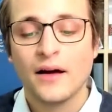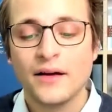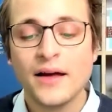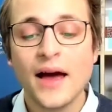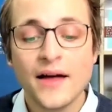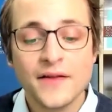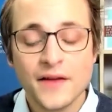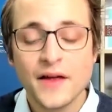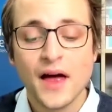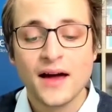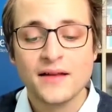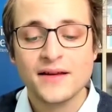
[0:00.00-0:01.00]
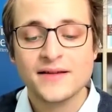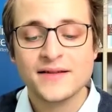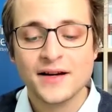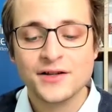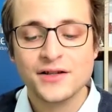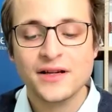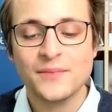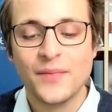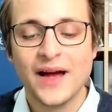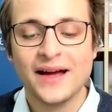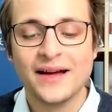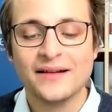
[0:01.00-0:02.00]
Yeah, there's actually
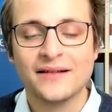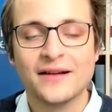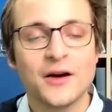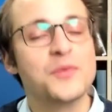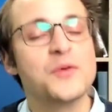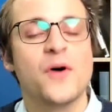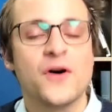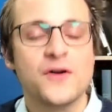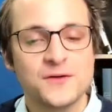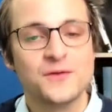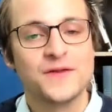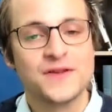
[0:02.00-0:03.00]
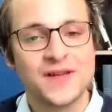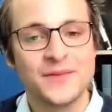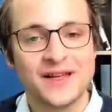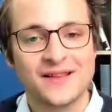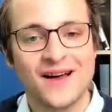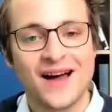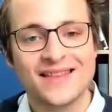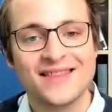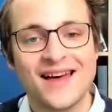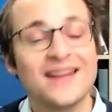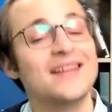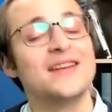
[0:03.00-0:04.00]
been a proposal for something like
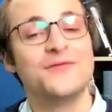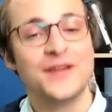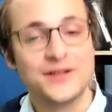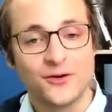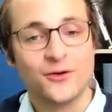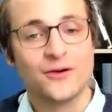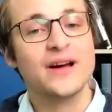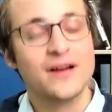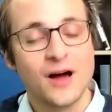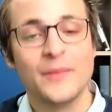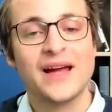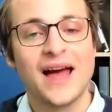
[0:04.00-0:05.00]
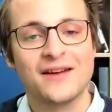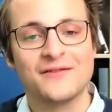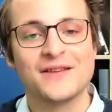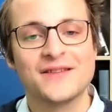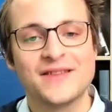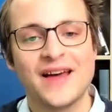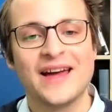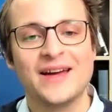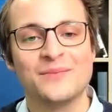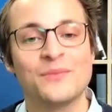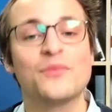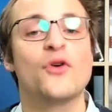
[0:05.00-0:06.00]
that in Victoria, coming out of the
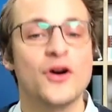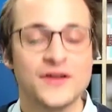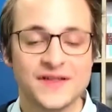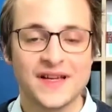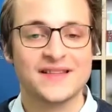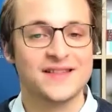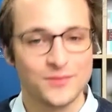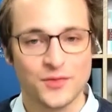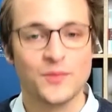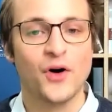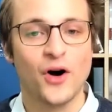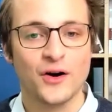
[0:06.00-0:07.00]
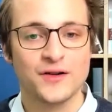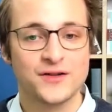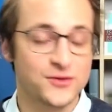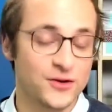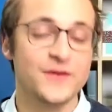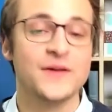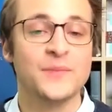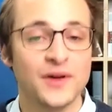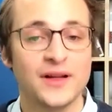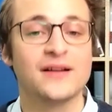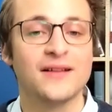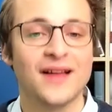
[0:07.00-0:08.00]
same process that proposed truth in
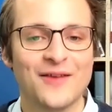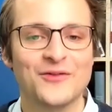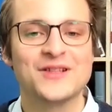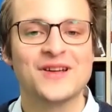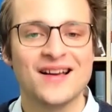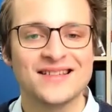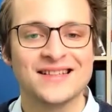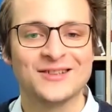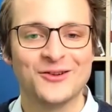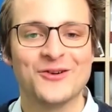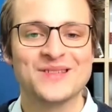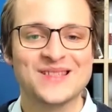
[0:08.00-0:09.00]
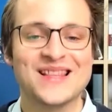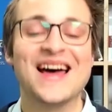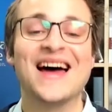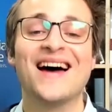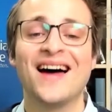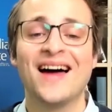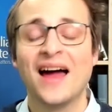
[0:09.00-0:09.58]
political advertising laws there.